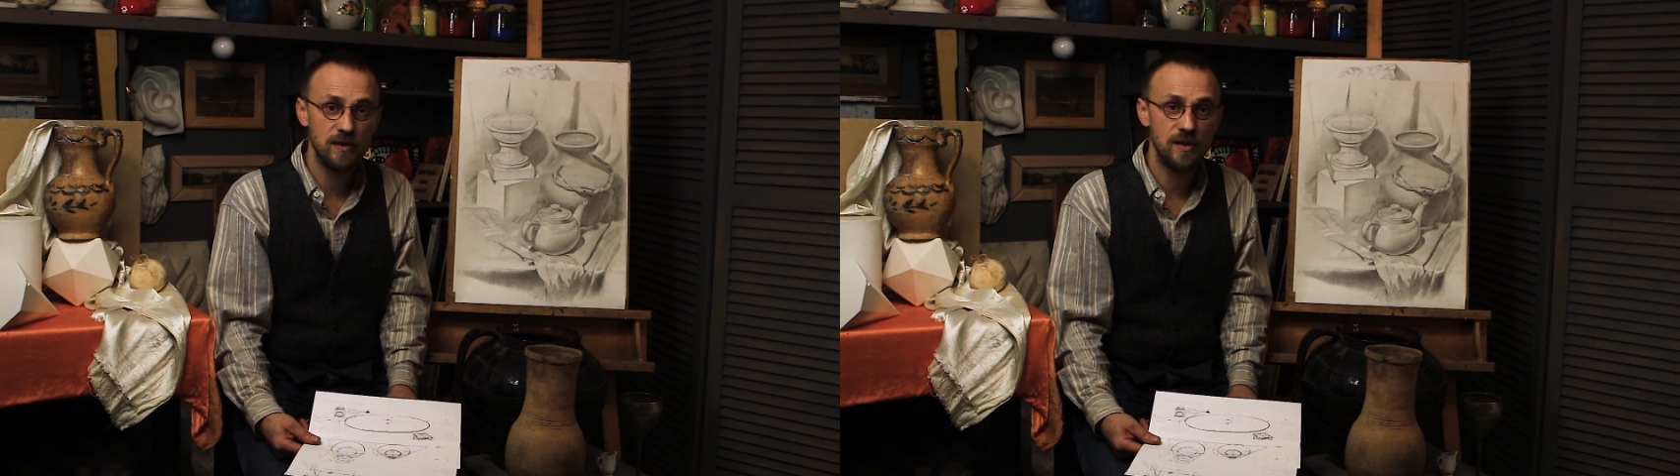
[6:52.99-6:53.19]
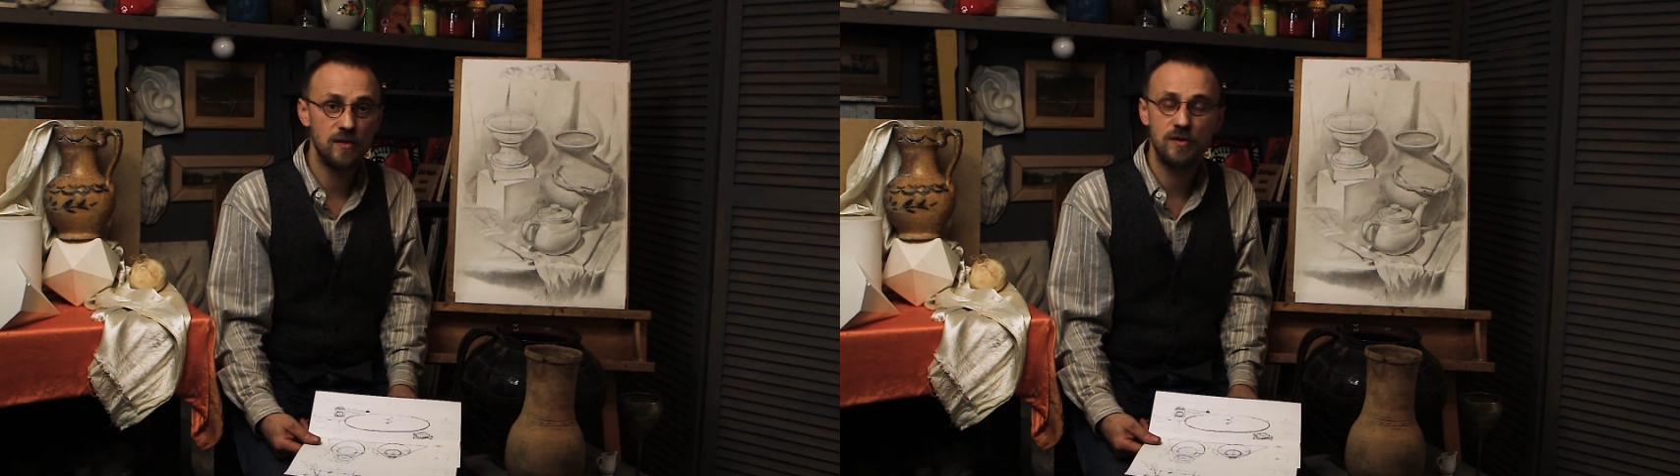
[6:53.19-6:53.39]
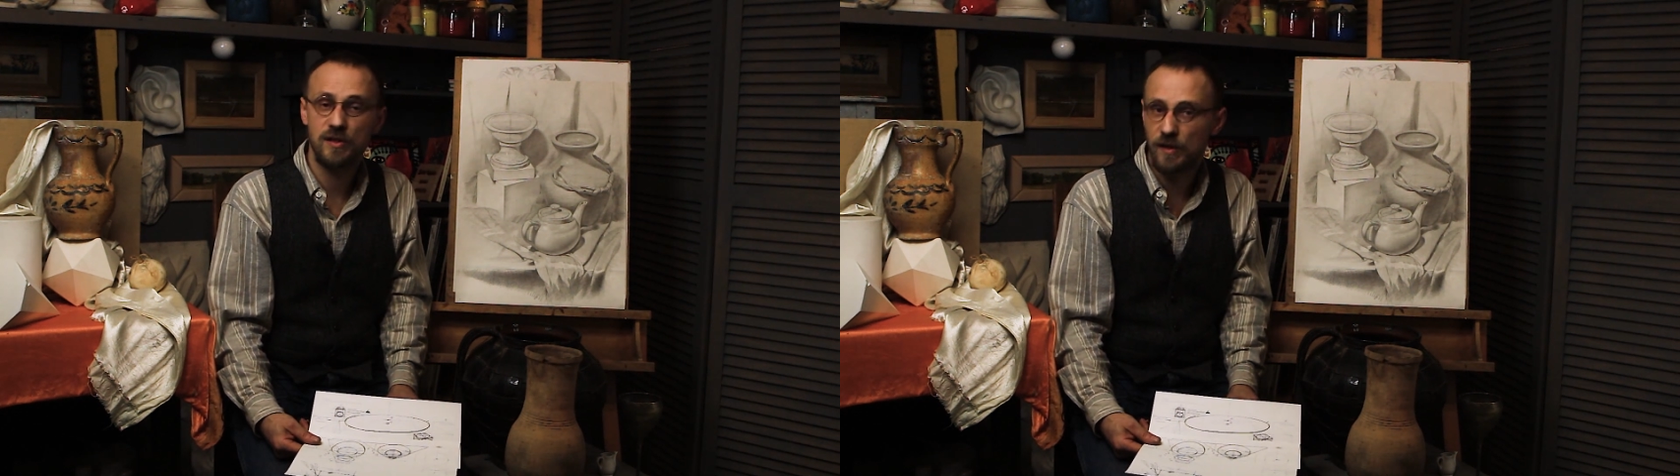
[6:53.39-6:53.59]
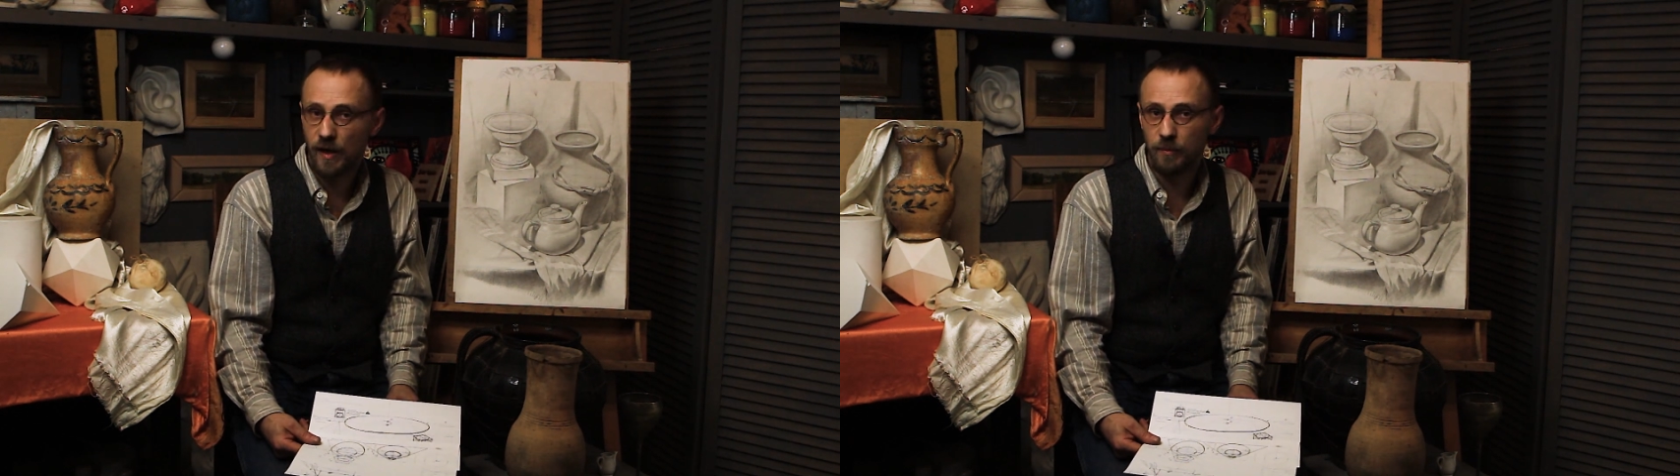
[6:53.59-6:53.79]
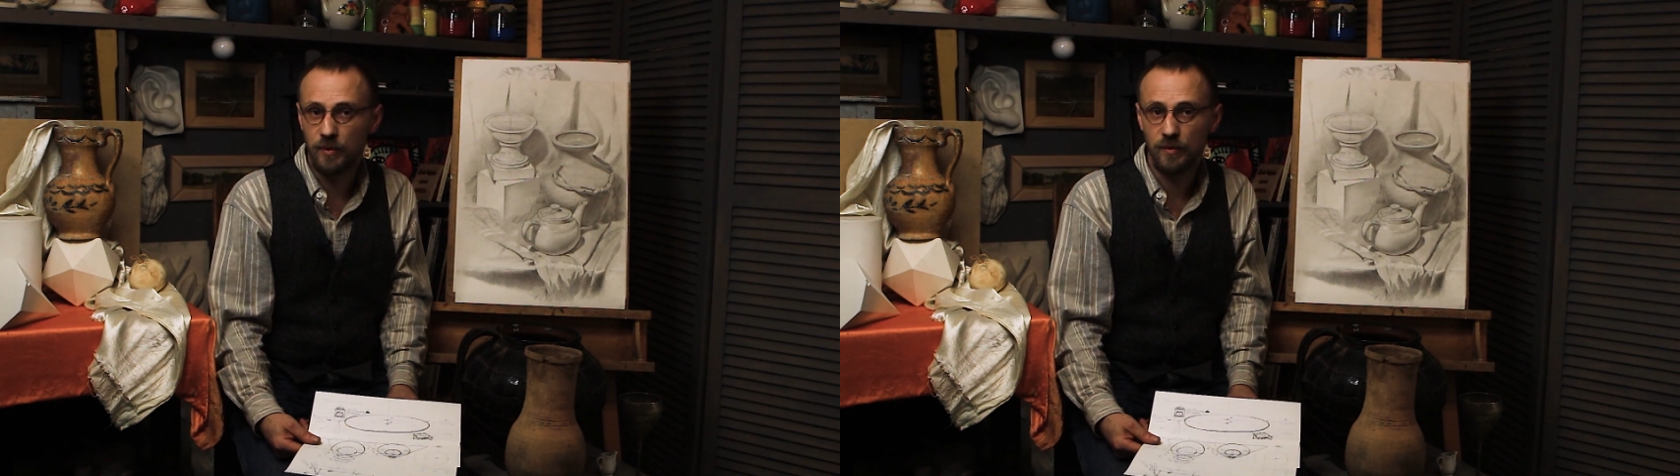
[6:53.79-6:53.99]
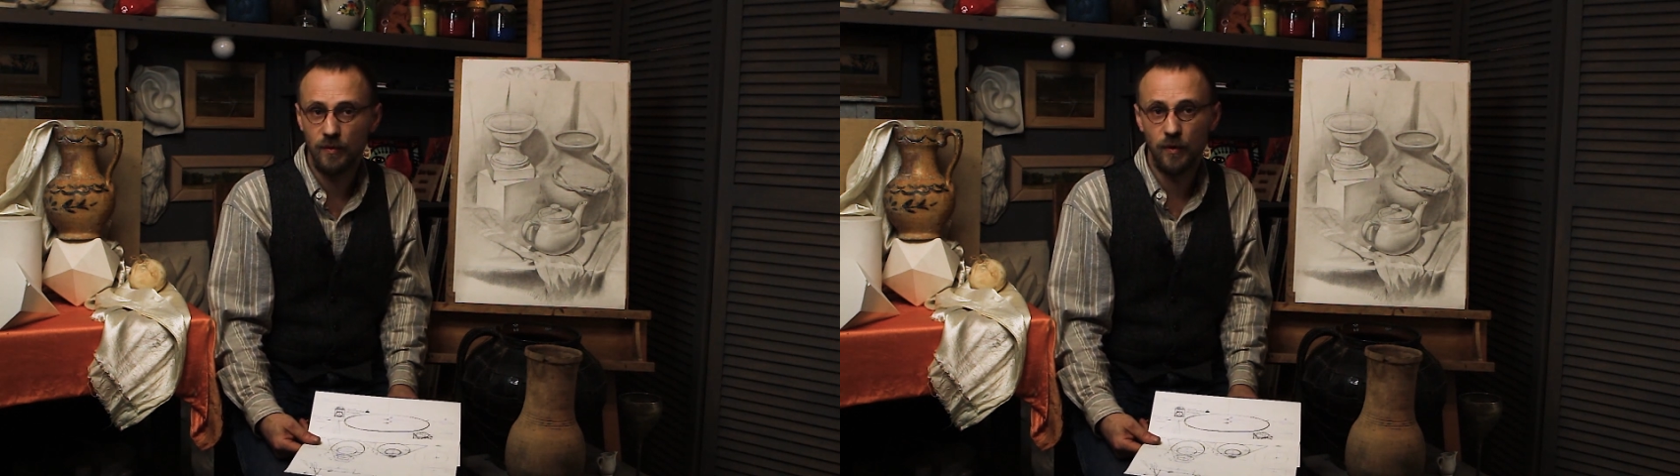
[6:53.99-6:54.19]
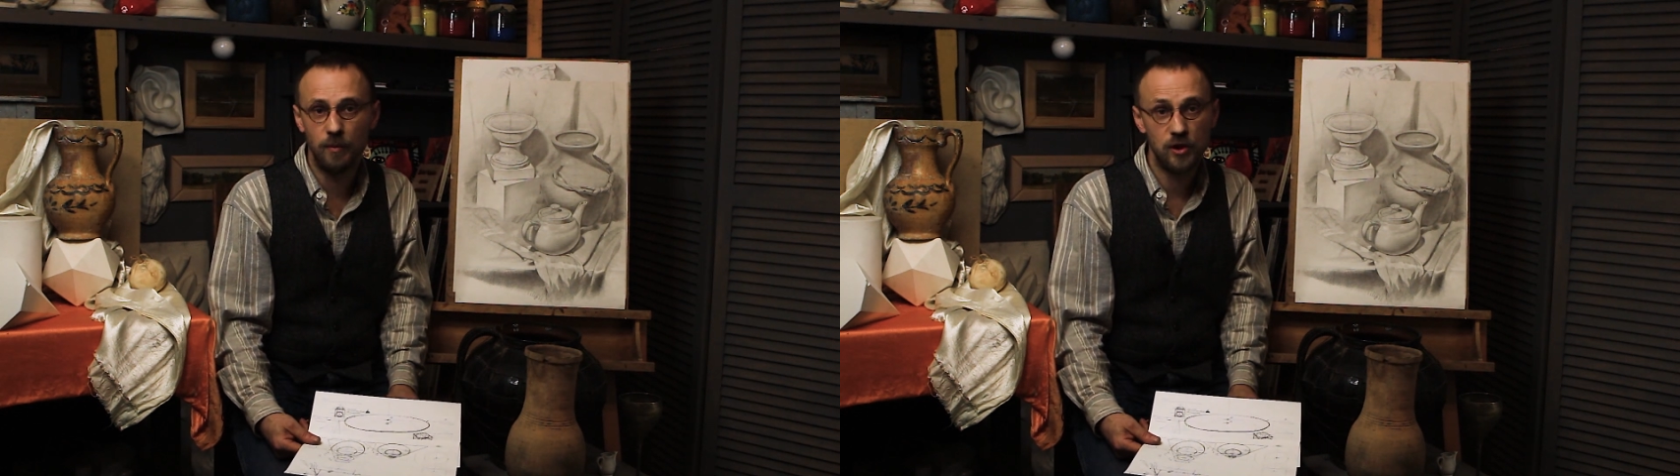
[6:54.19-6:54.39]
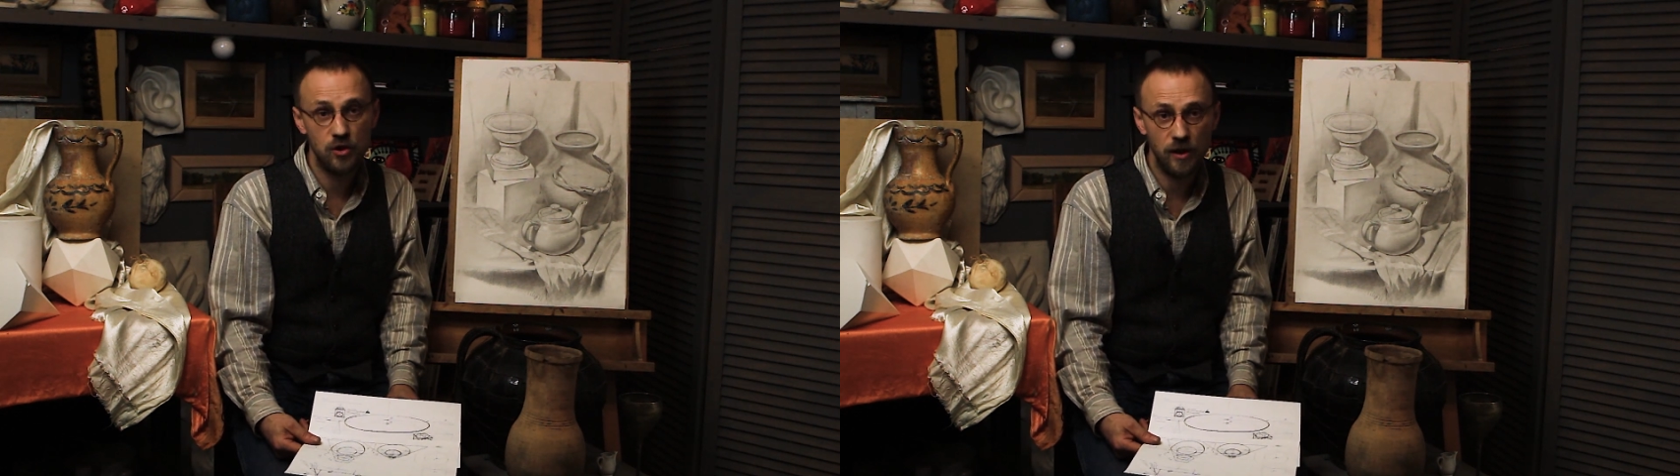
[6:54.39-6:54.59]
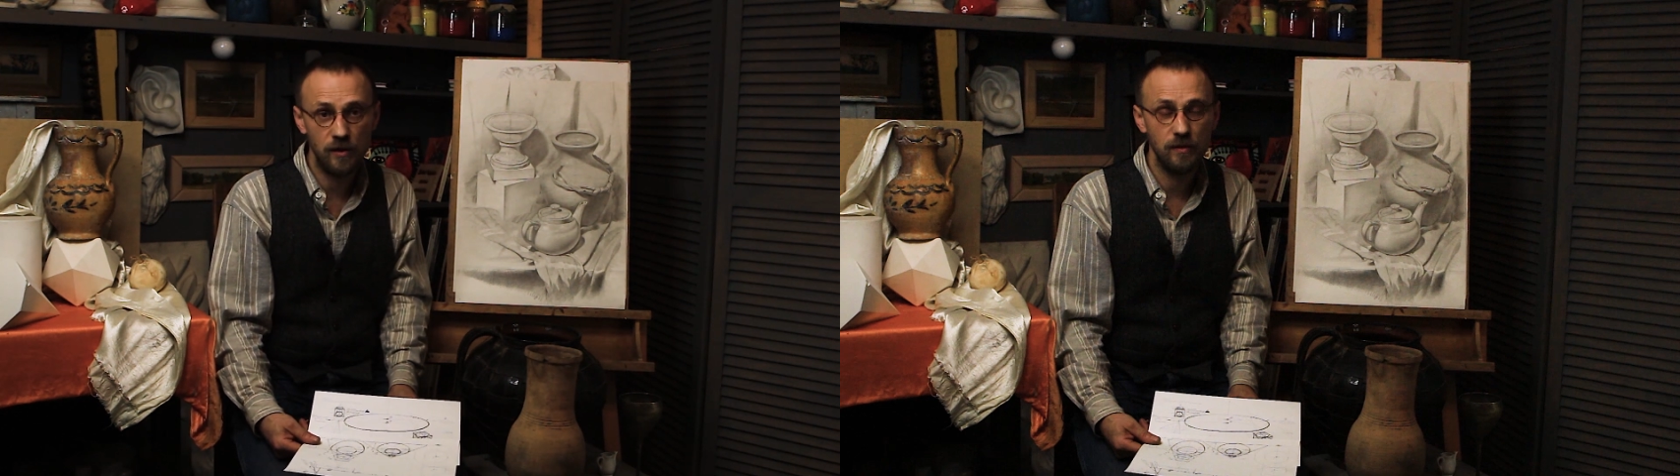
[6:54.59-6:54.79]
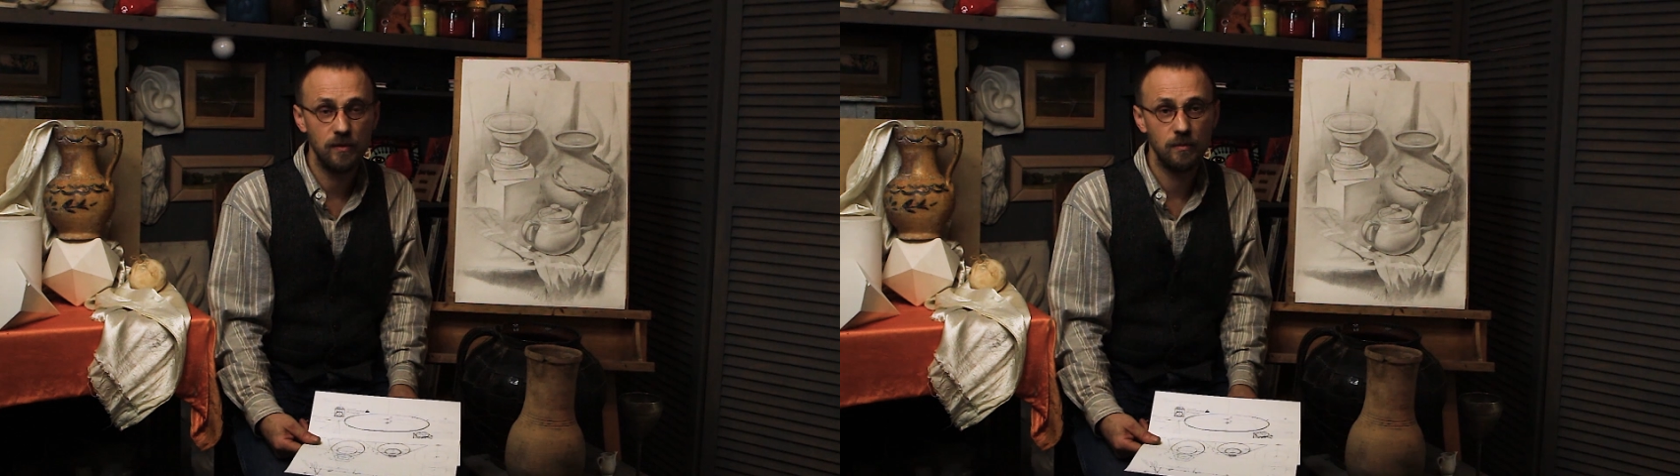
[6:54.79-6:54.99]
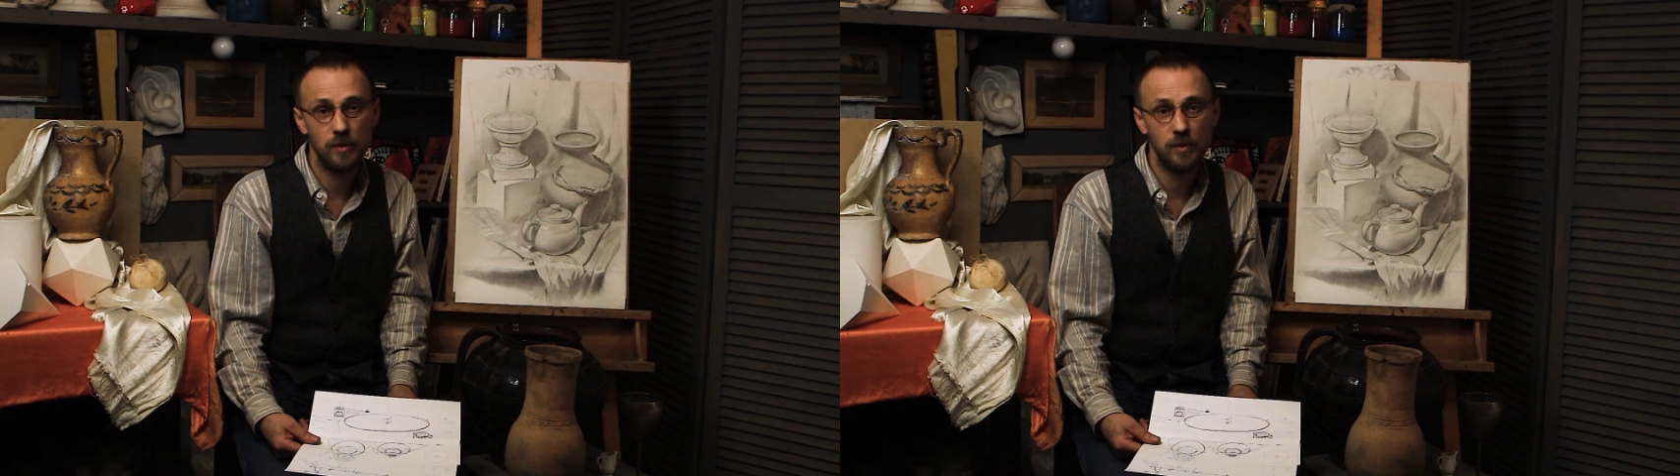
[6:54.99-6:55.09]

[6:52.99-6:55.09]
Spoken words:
subscribed for my channel,